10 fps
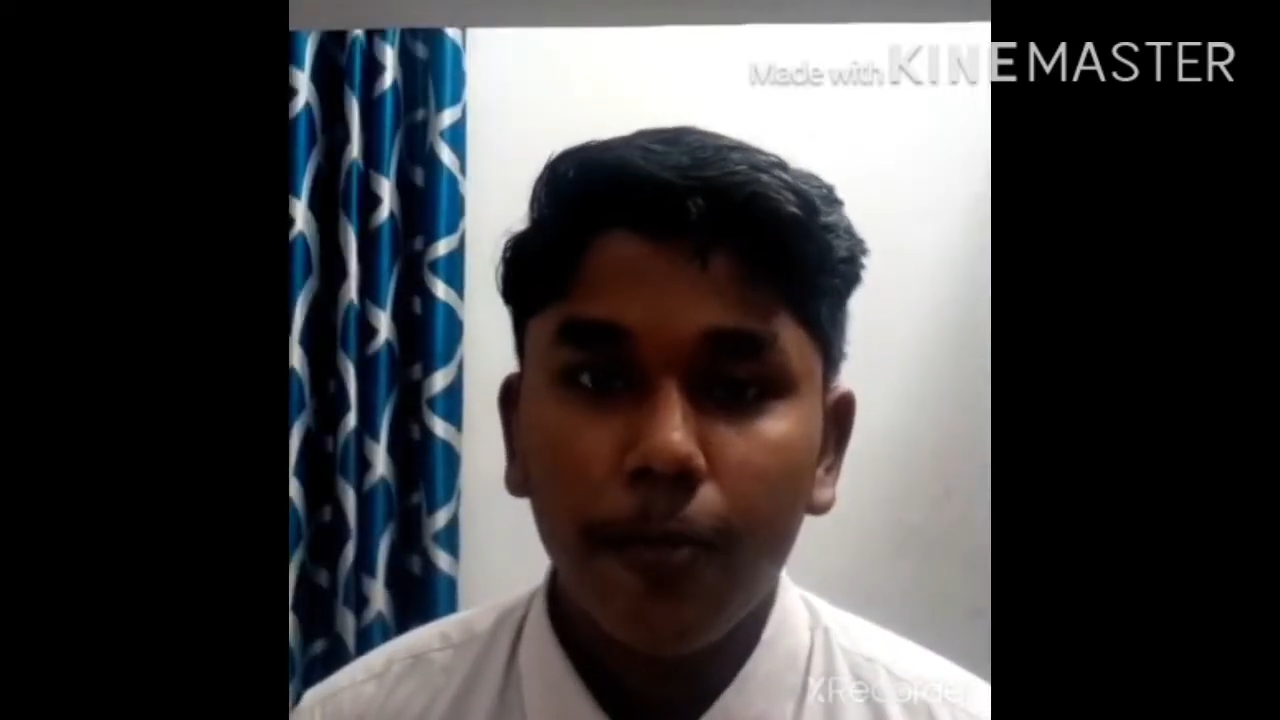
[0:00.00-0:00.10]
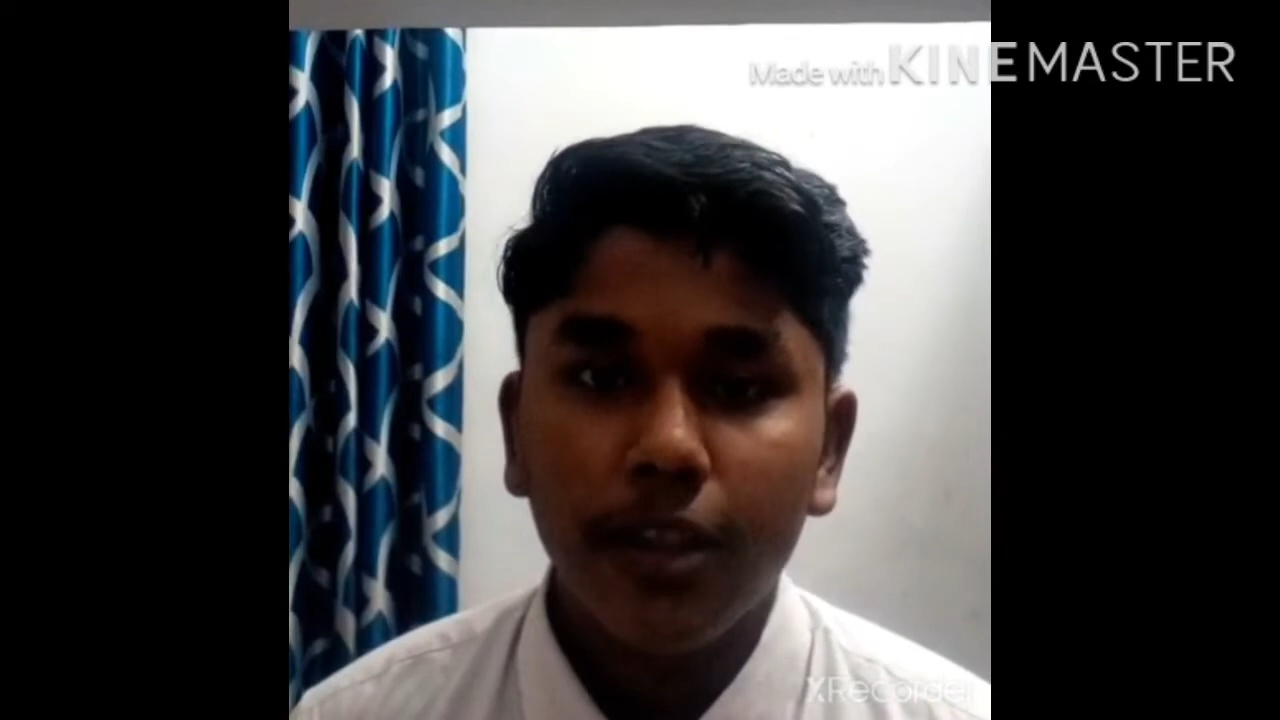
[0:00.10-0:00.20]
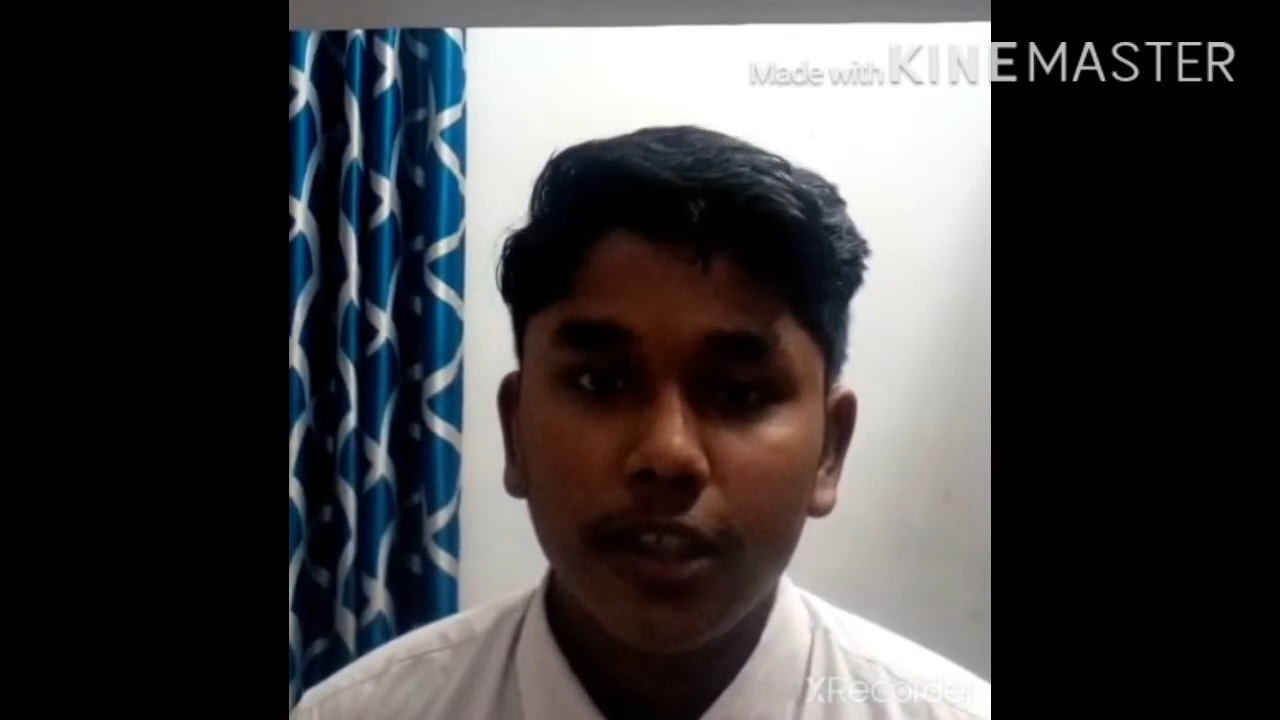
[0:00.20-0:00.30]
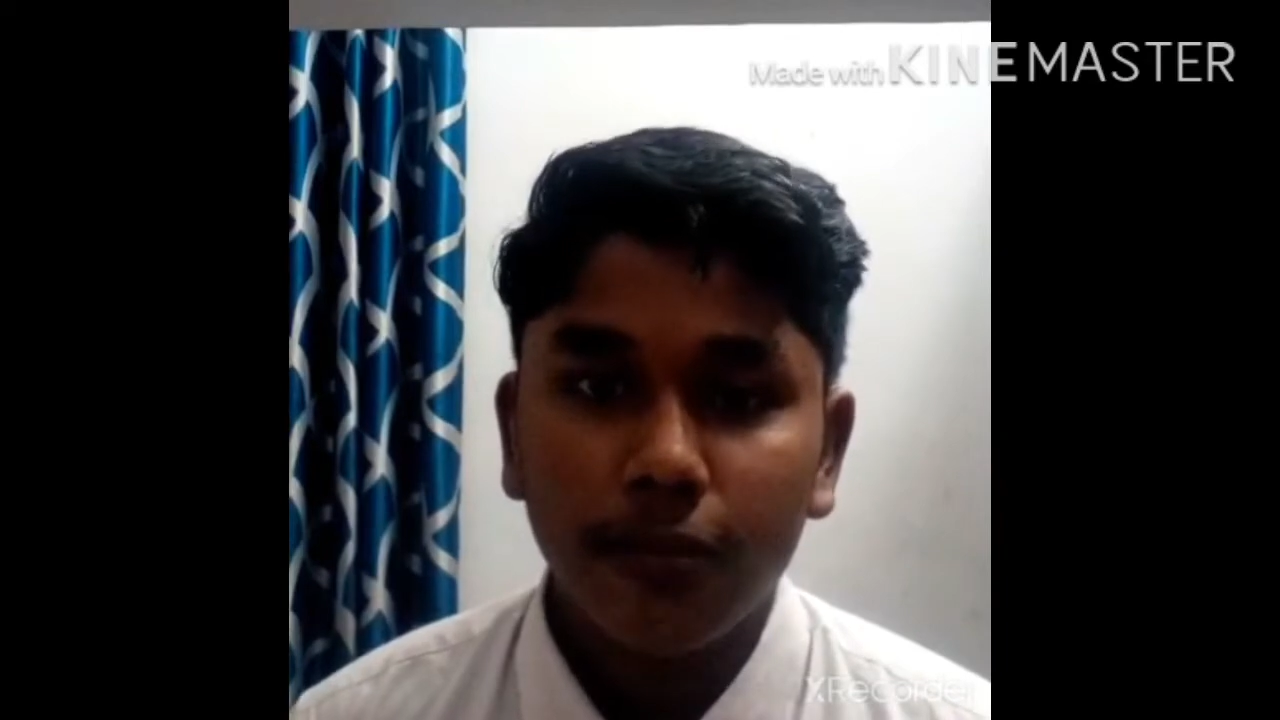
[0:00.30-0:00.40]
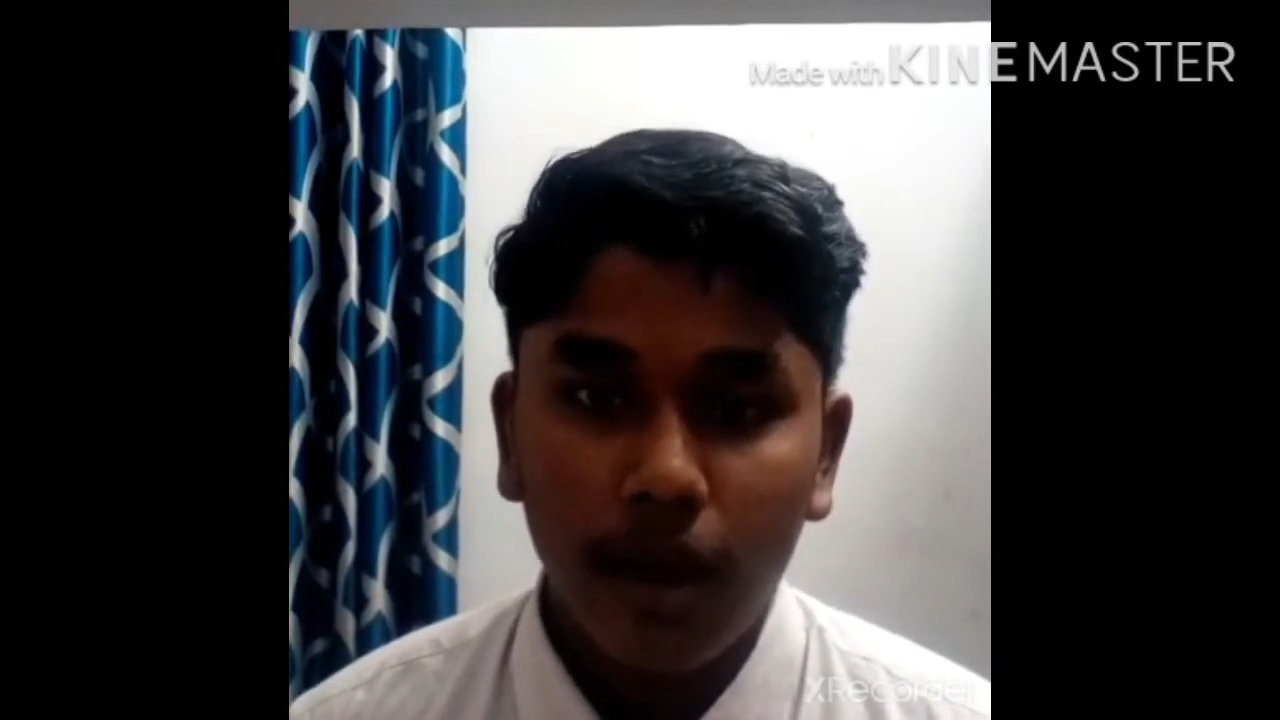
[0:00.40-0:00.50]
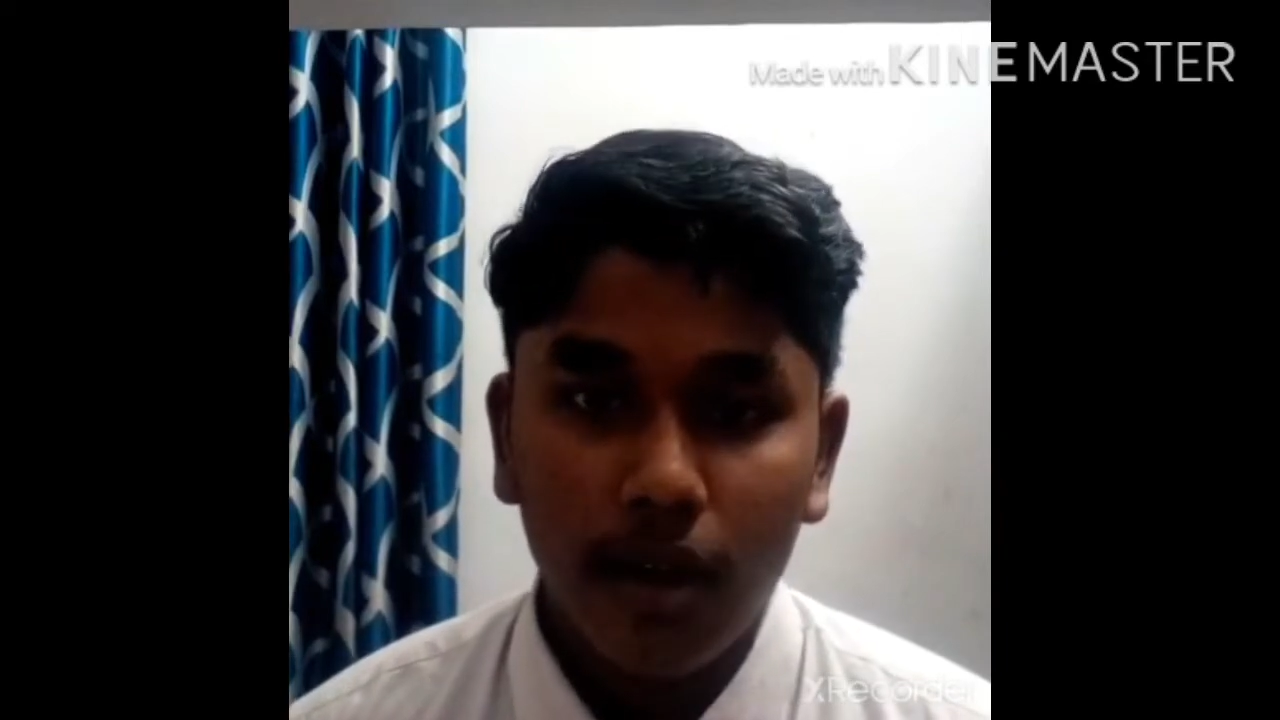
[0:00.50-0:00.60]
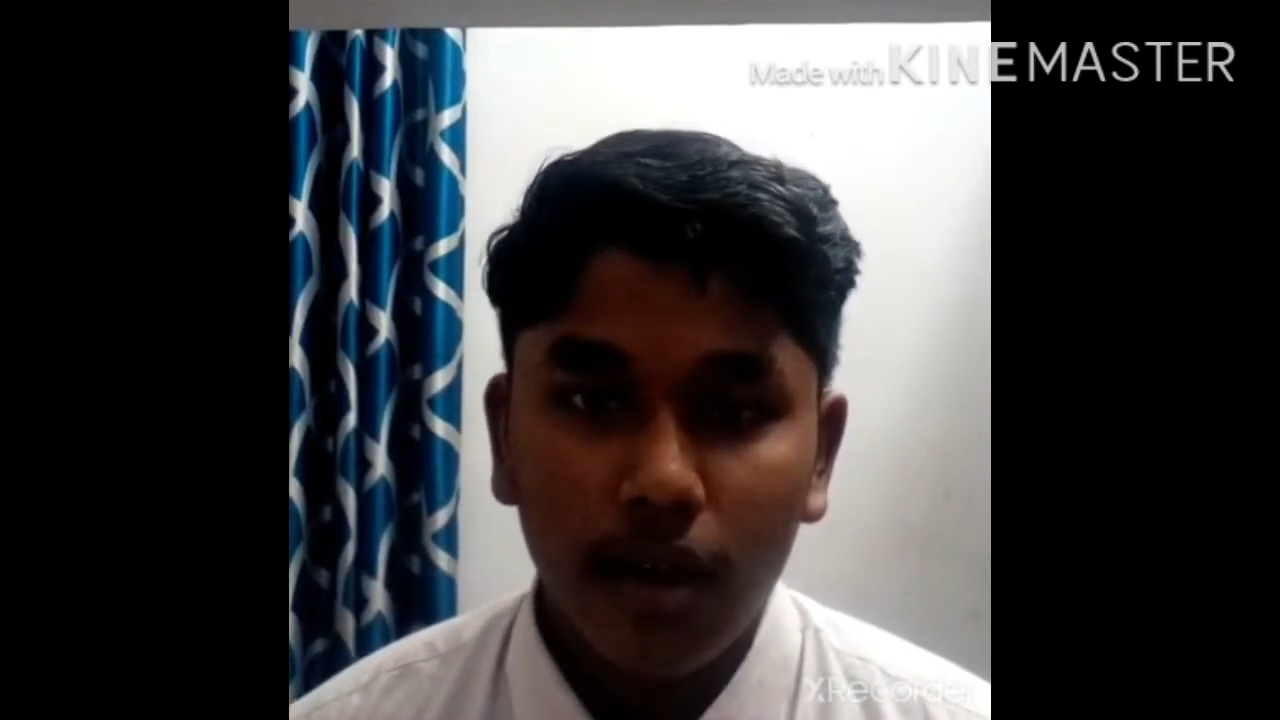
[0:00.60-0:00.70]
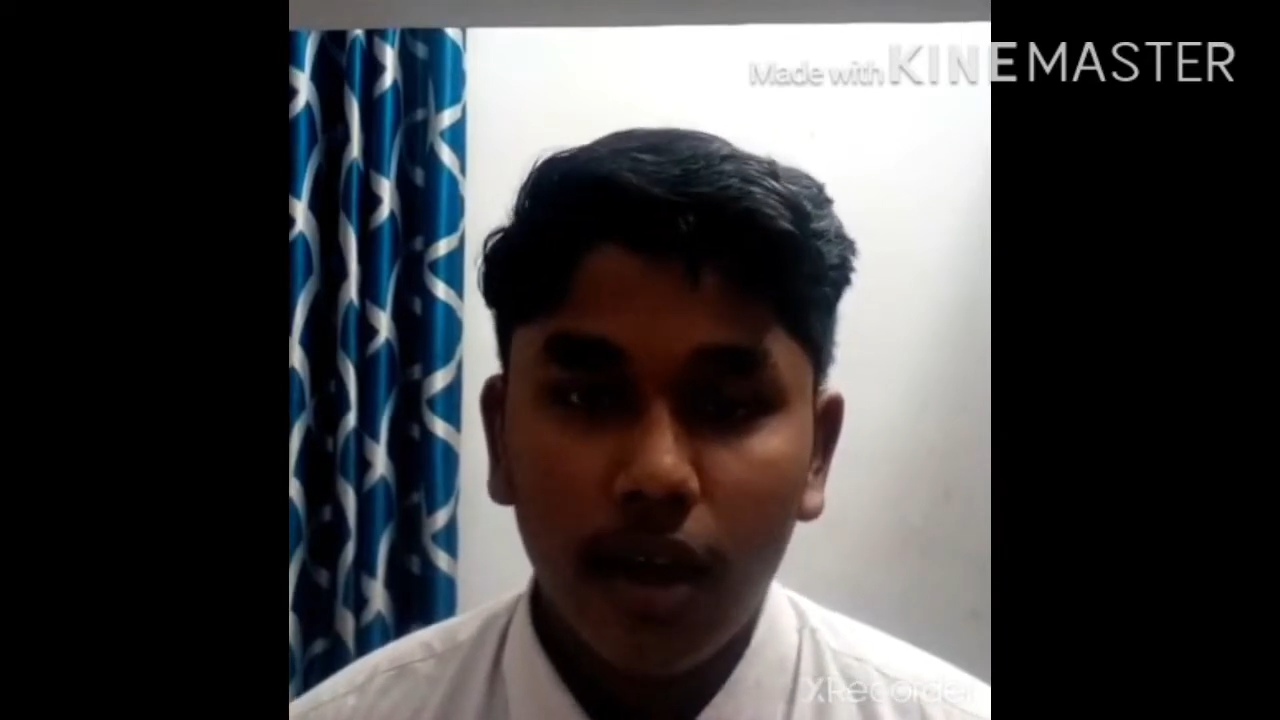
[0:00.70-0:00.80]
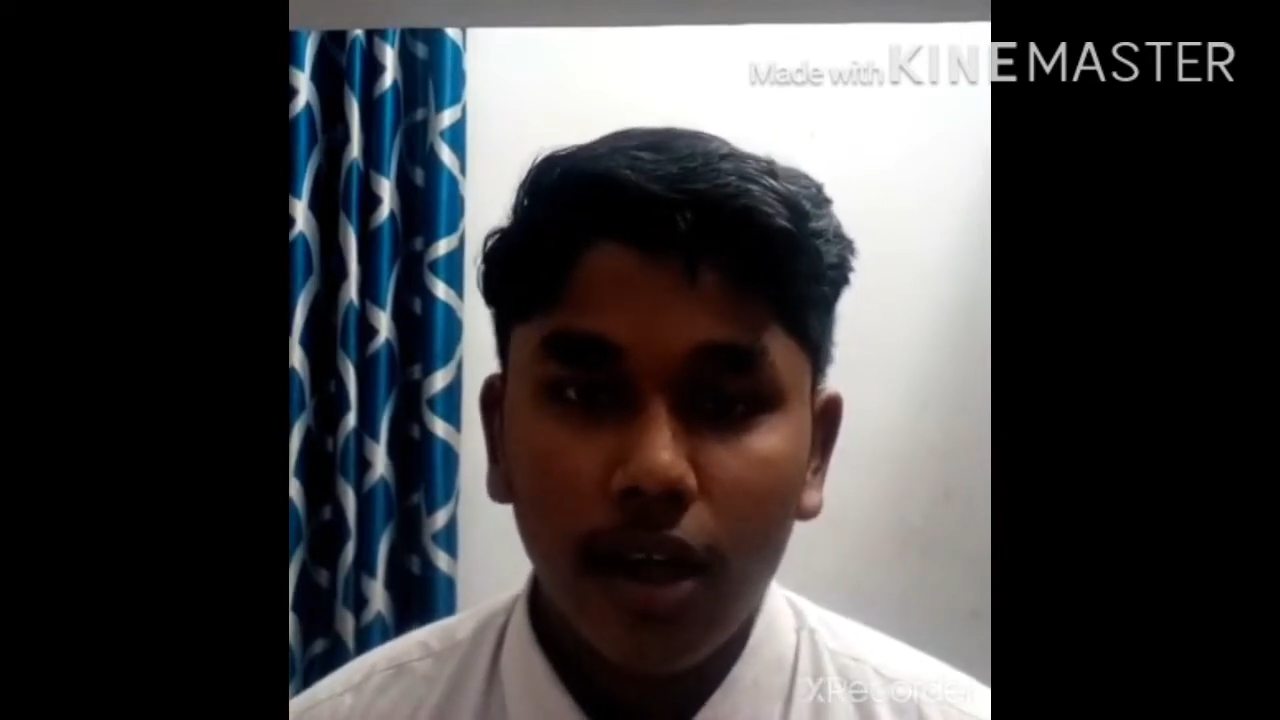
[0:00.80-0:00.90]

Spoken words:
peace of mind